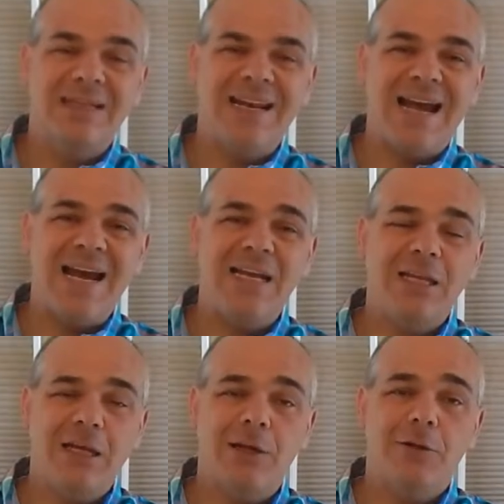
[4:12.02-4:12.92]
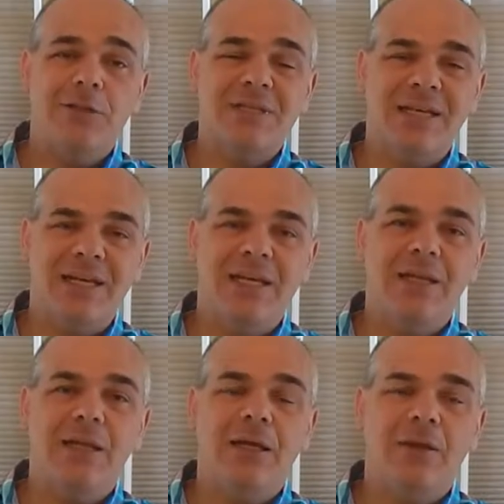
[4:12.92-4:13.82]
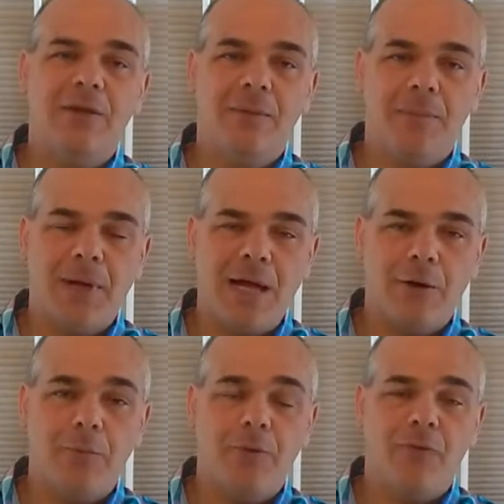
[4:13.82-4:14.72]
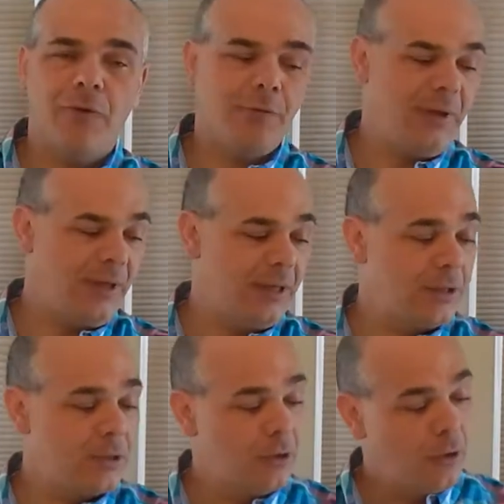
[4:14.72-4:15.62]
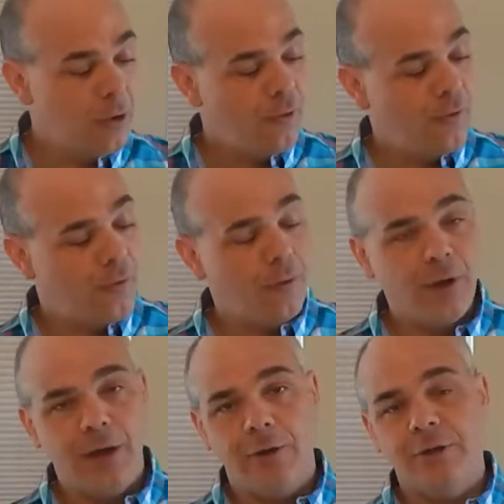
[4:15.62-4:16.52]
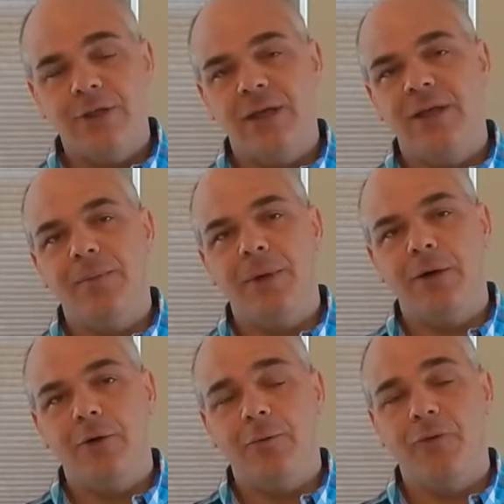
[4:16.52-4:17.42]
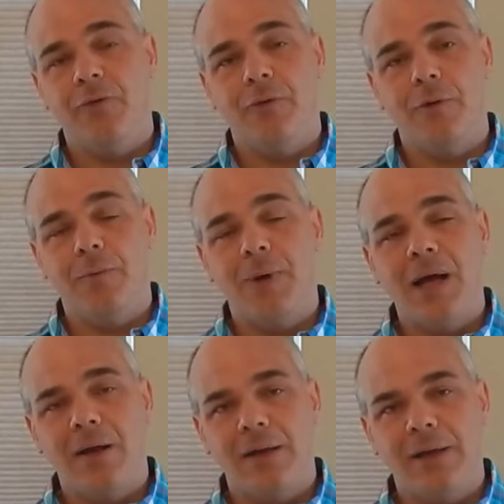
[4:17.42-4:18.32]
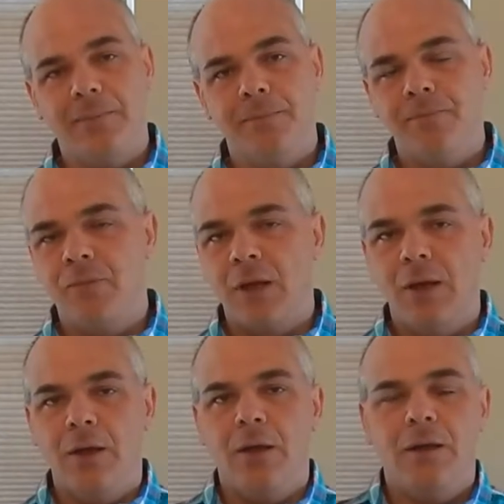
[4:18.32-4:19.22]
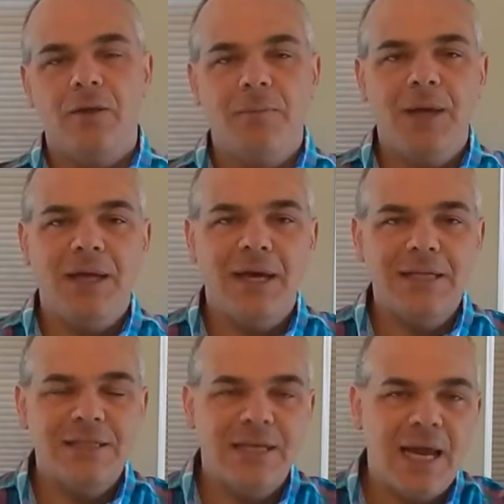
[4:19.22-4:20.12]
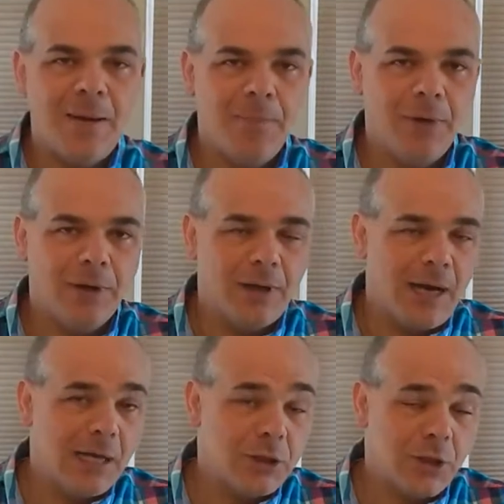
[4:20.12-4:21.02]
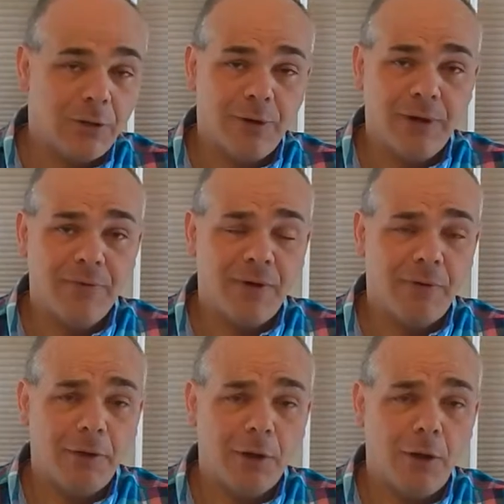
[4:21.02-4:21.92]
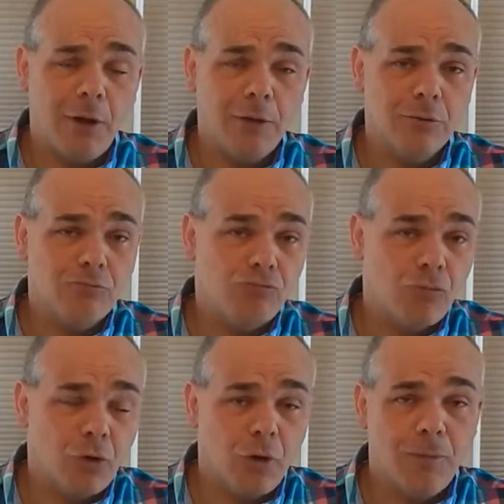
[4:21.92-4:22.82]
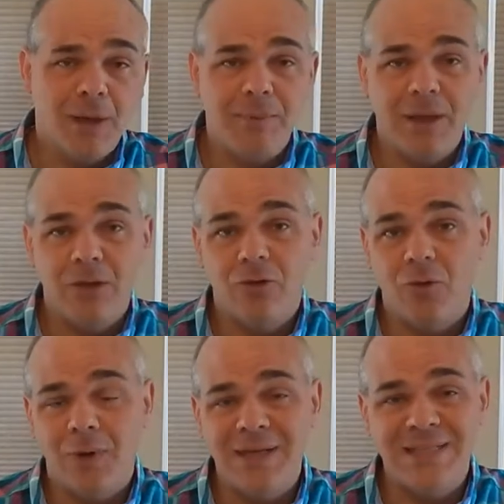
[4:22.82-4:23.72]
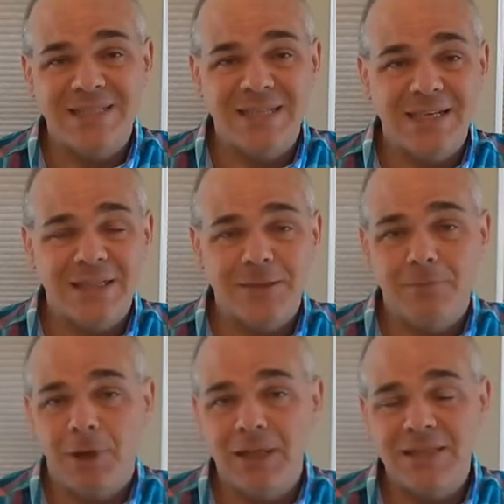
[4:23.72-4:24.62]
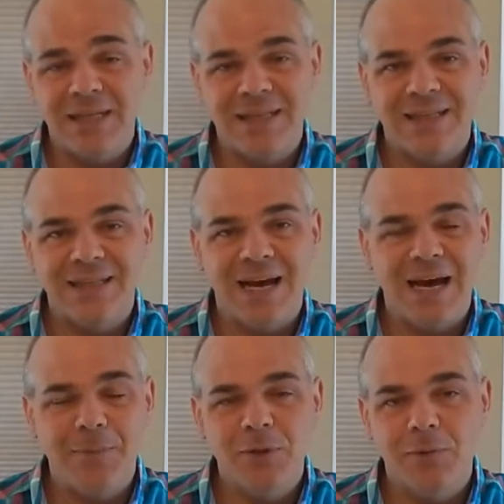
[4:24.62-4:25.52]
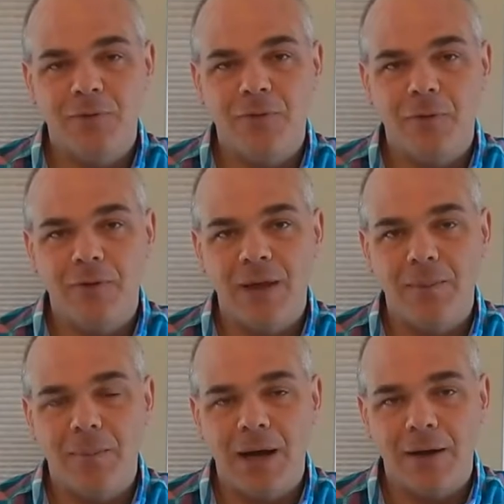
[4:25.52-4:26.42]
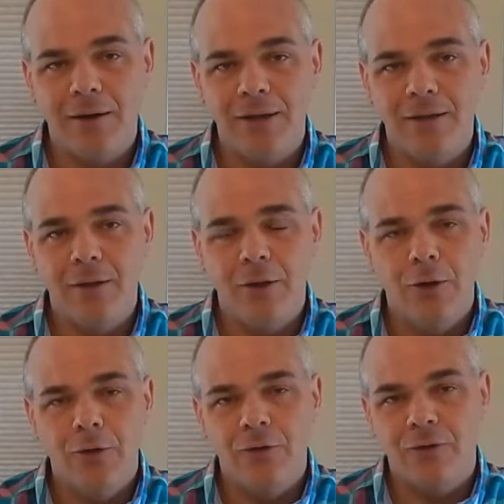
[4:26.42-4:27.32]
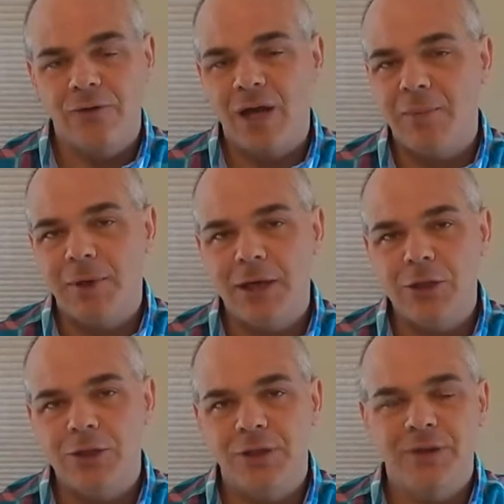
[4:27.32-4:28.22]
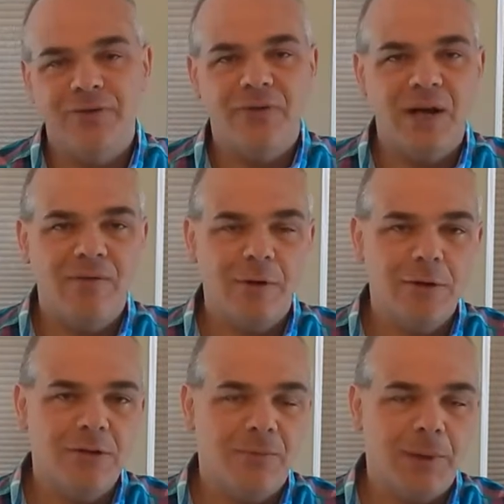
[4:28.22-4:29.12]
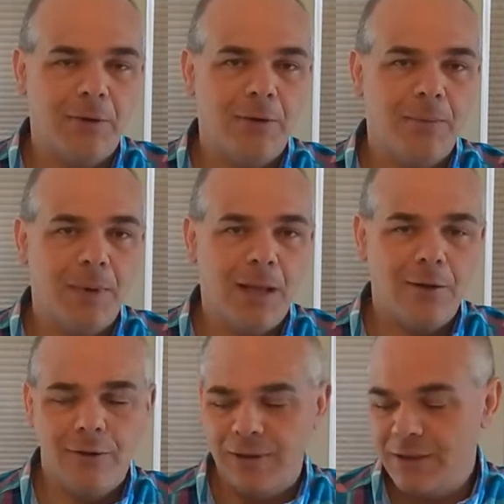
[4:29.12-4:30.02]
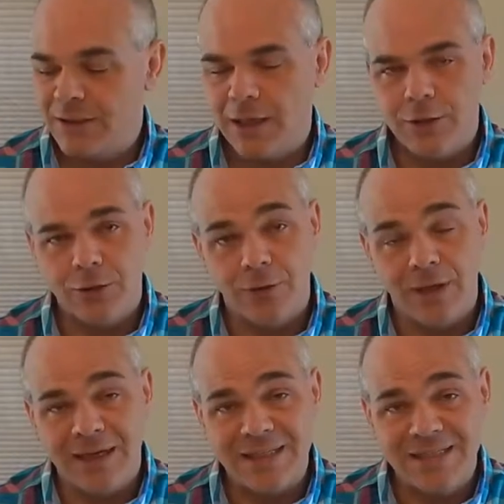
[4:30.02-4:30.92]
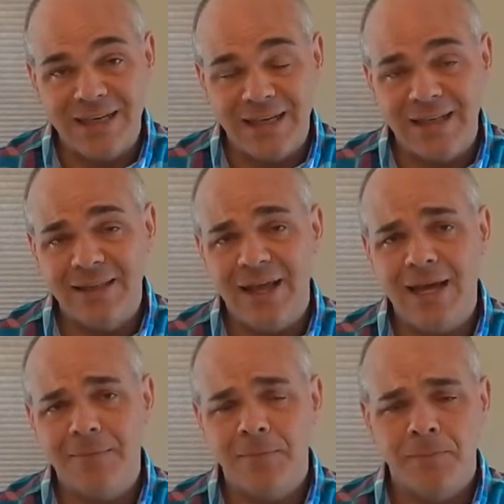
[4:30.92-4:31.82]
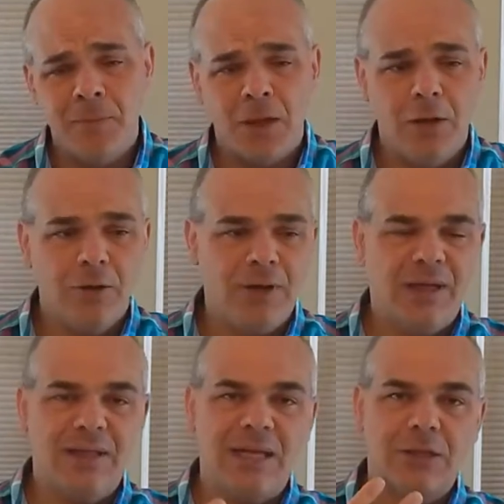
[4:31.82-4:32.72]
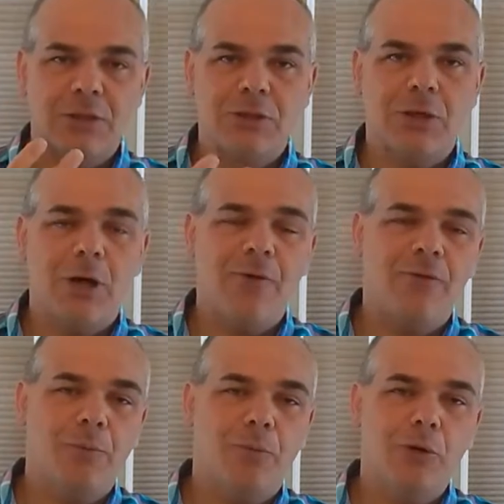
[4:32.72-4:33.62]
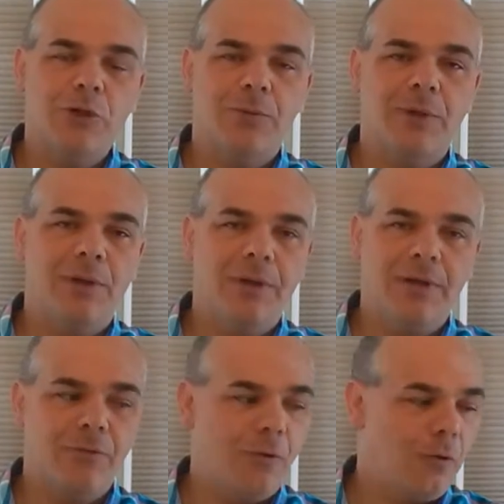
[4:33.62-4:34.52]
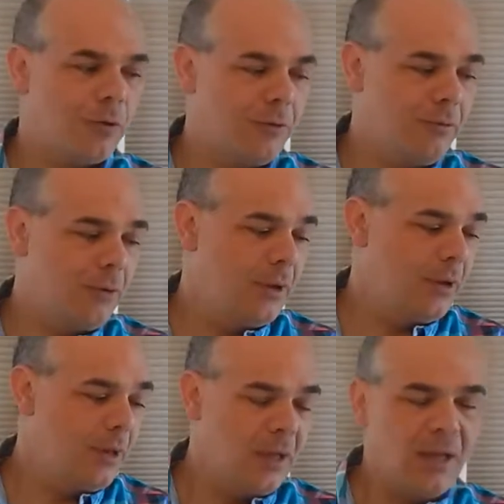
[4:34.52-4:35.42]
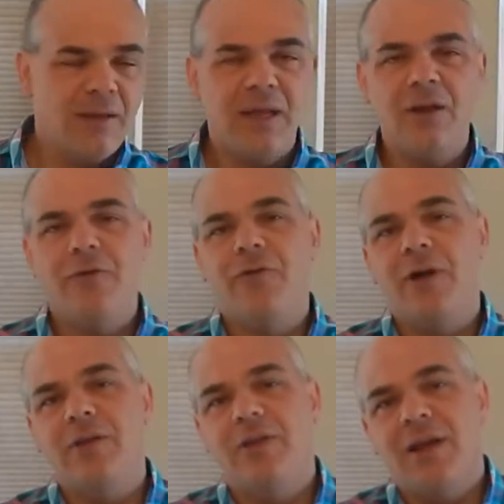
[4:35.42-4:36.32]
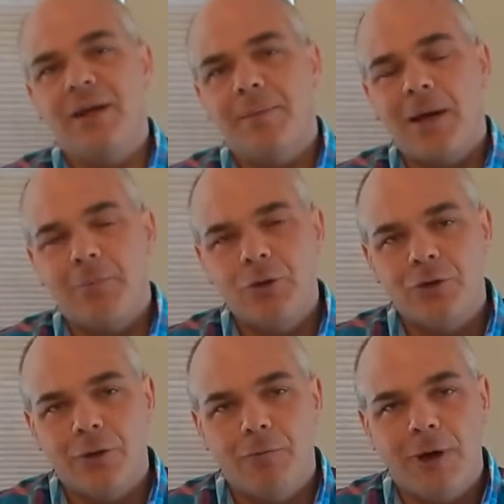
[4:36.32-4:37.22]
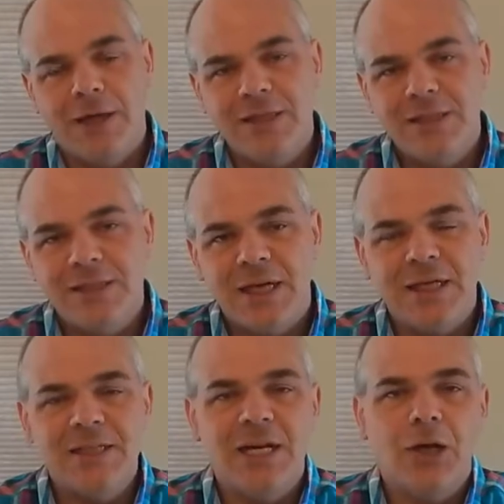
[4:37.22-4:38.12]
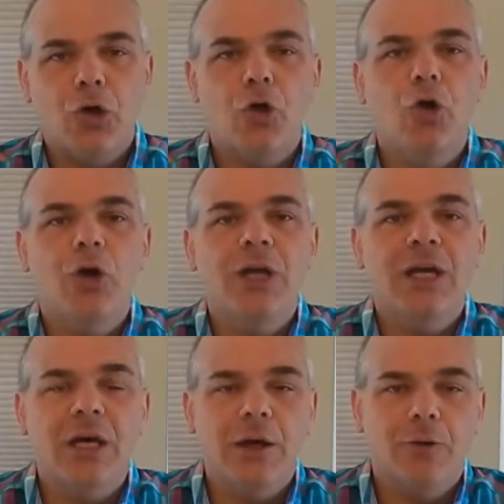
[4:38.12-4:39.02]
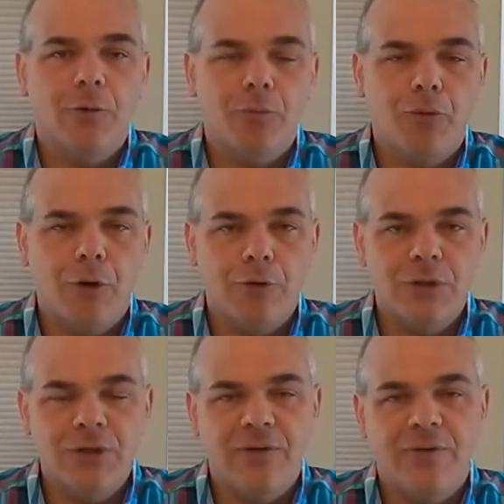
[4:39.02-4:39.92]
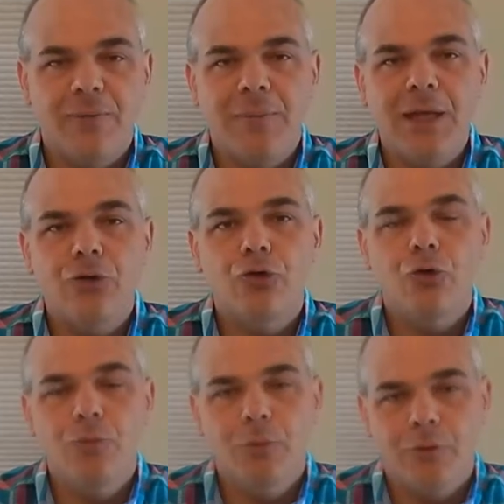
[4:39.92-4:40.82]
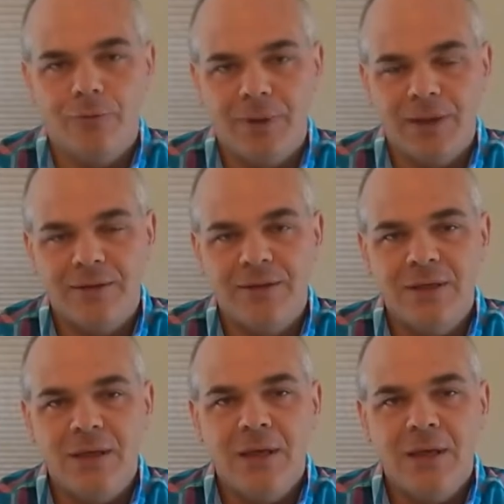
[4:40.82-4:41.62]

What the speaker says: 9 years in the bottle before release, 4 years in the barrel before bottling. The big guys in Napa, I generally, if I recall, go maybe 26 months at the tops before they bottle it. So it's a combination of 5 years of barrel and bottle, and these guys are exceeding that to get that soft approachability of Norton. The other fun thing about Missouri wines is that it's not a cookie cutter approach of a Me Too movement